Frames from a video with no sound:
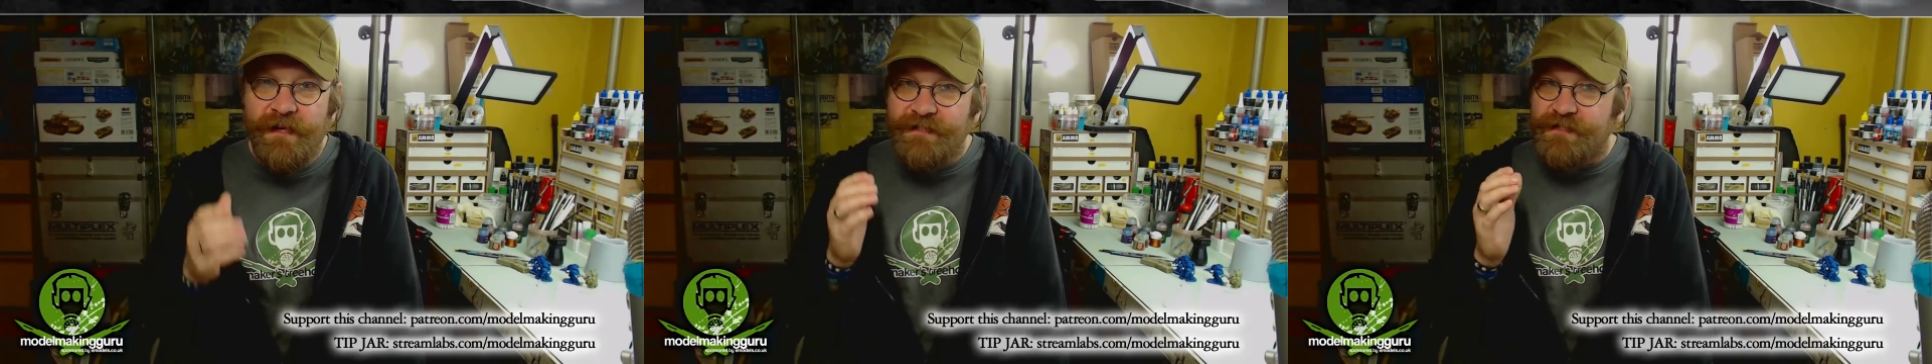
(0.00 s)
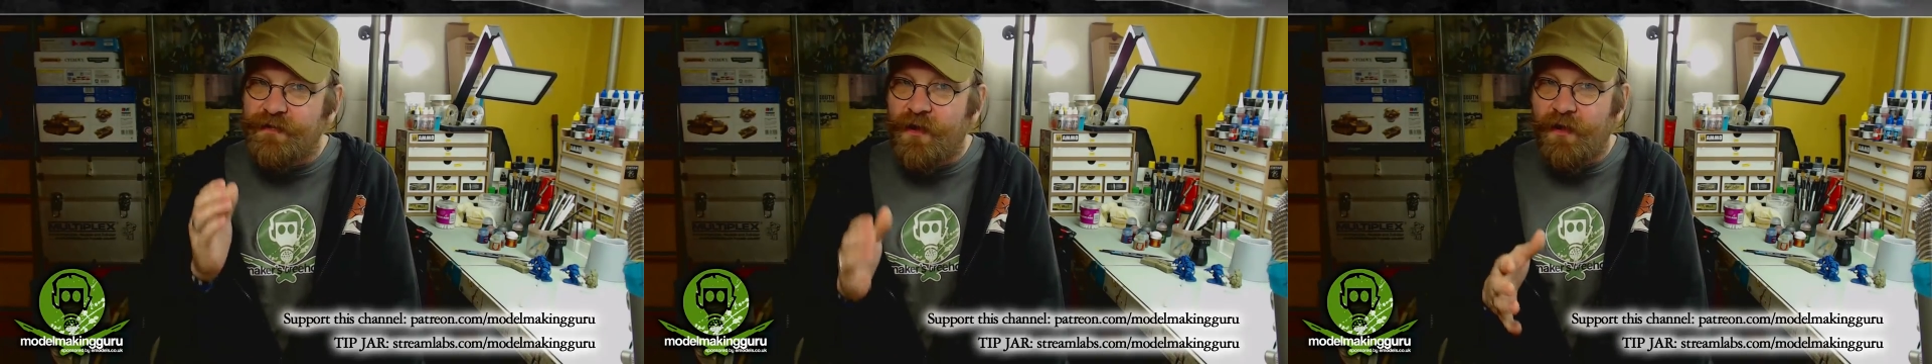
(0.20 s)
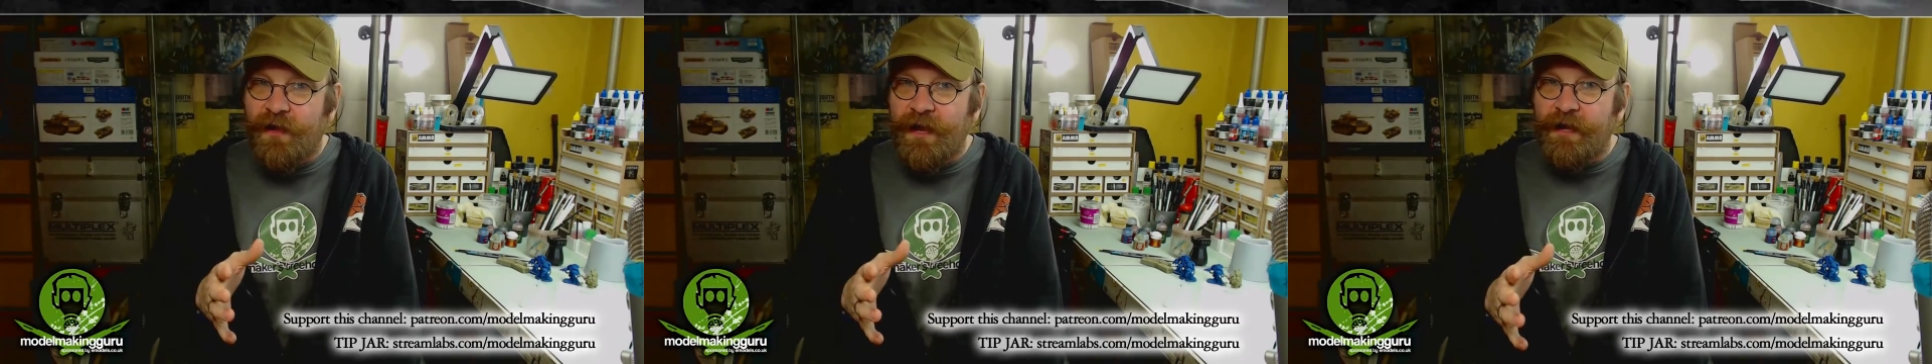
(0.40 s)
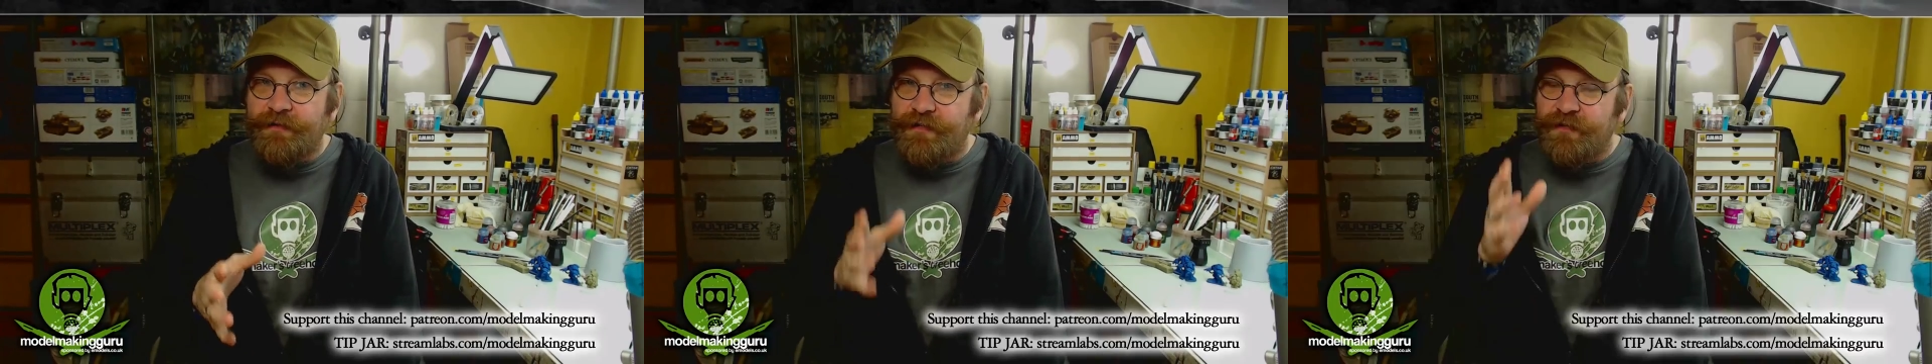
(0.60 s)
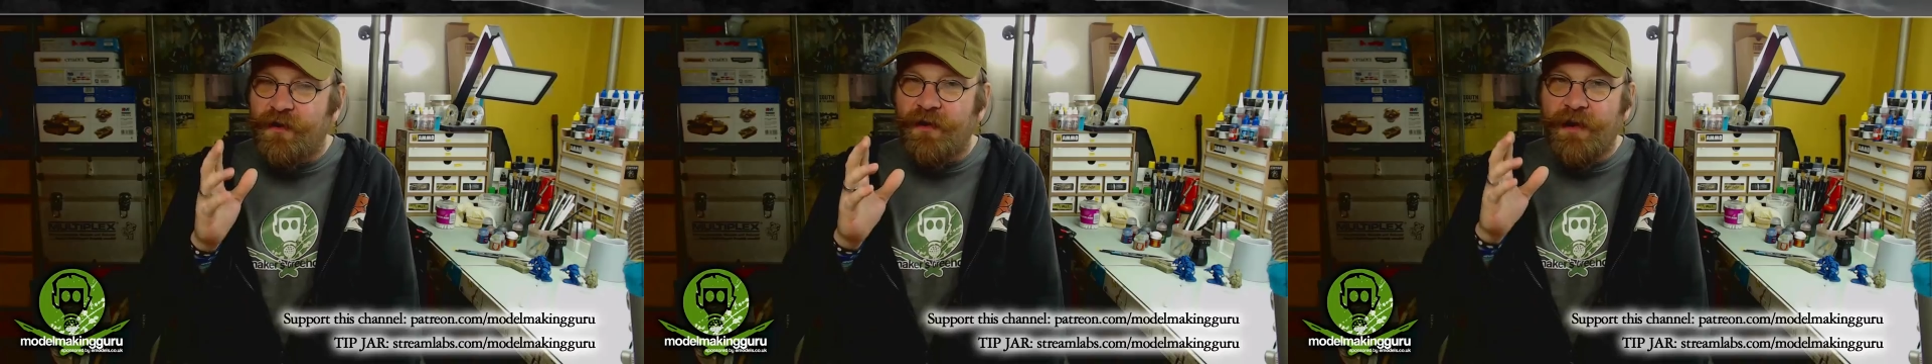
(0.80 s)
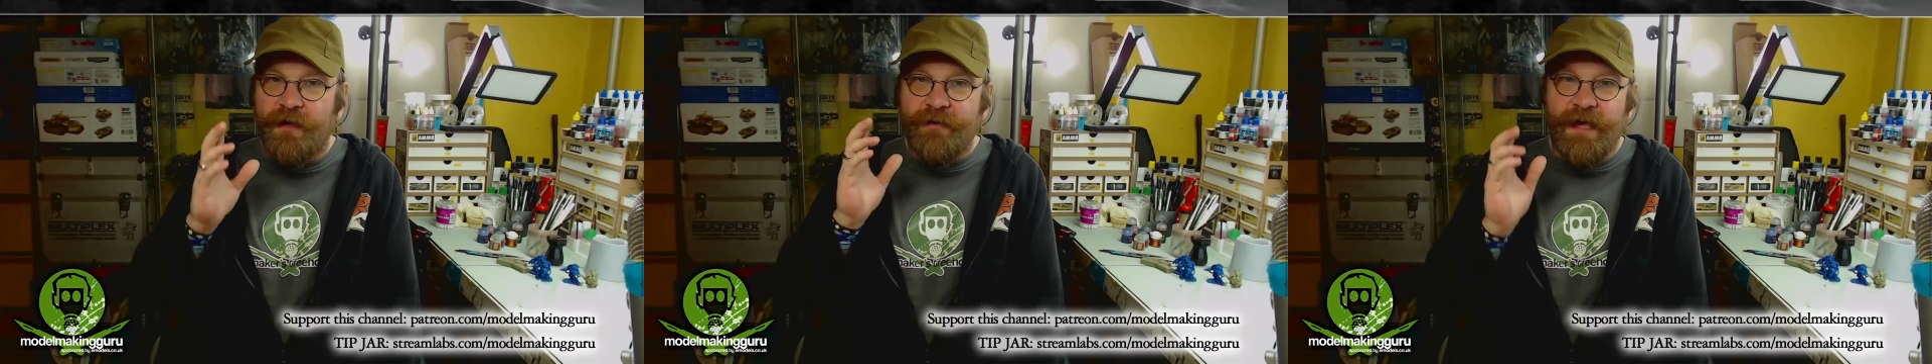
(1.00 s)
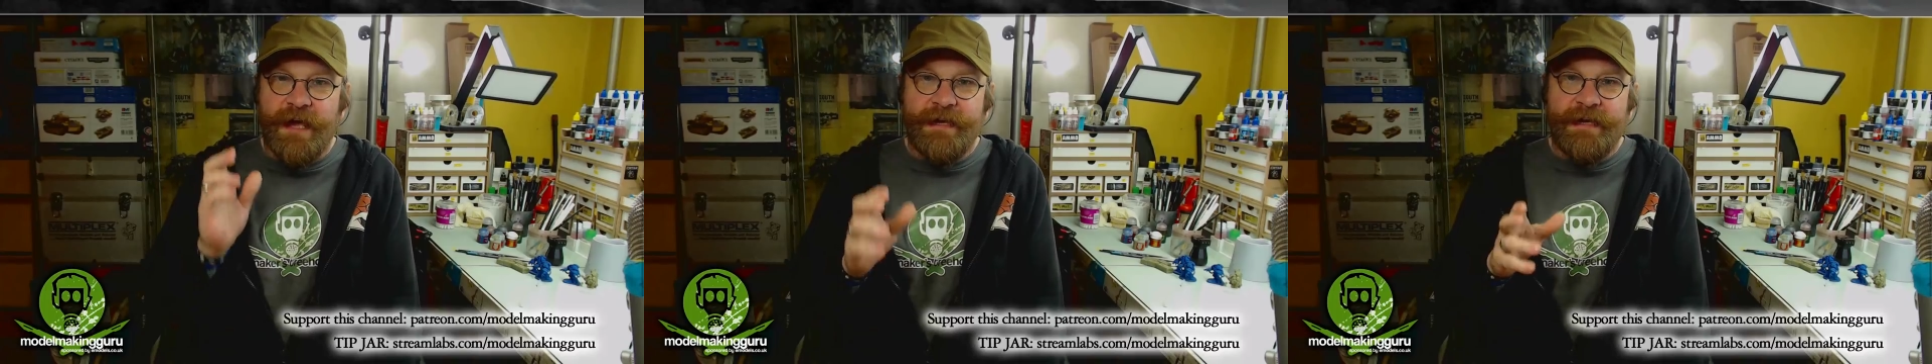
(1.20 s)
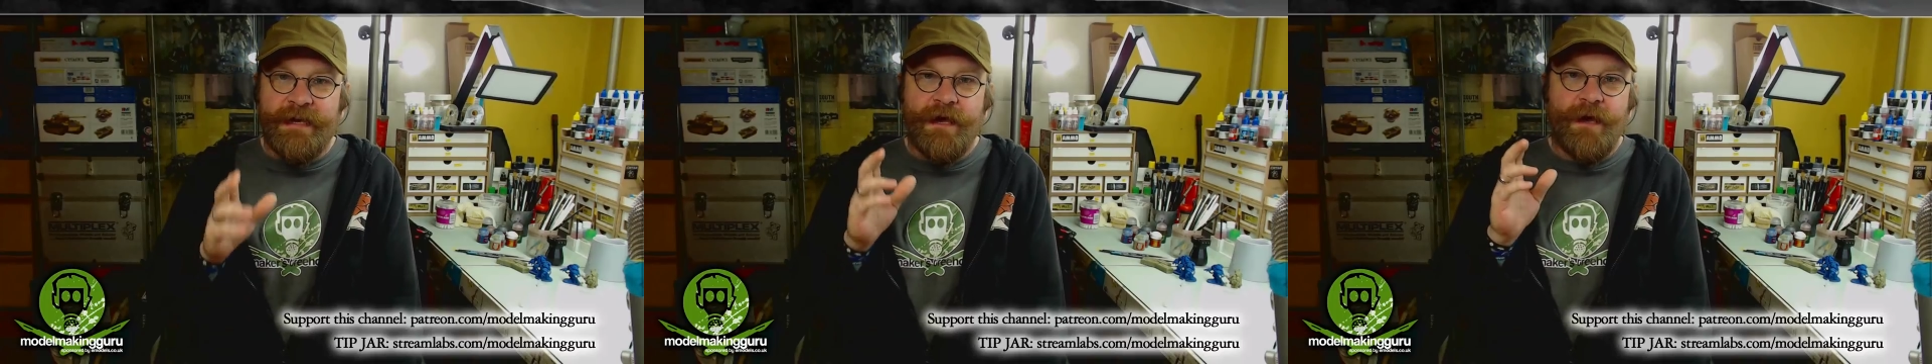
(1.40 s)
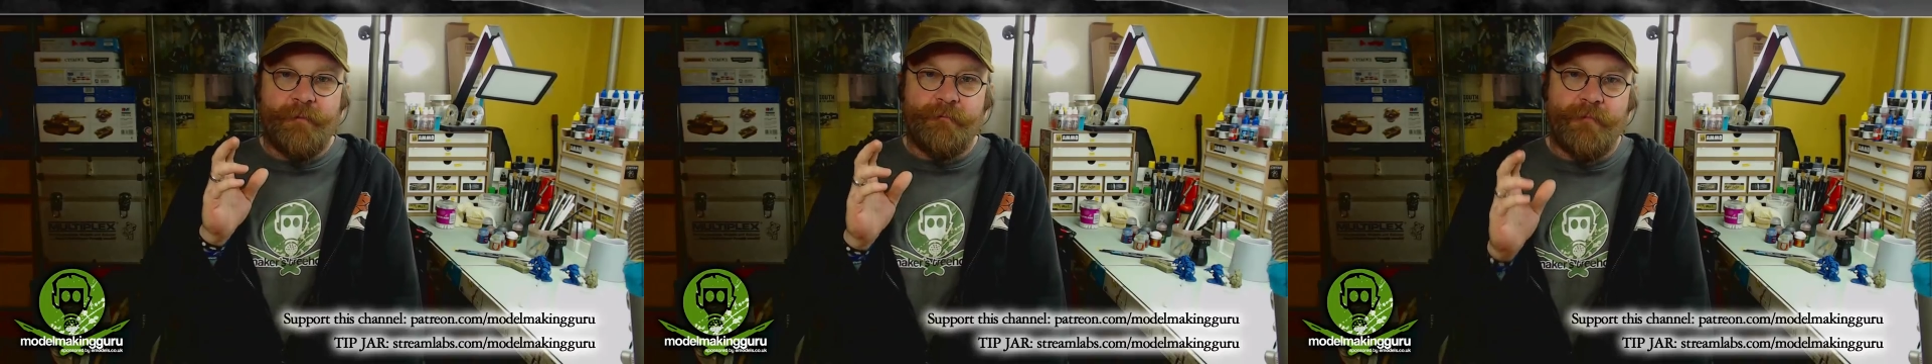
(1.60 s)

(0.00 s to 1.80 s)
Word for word: It's not allowed. You're not allowed any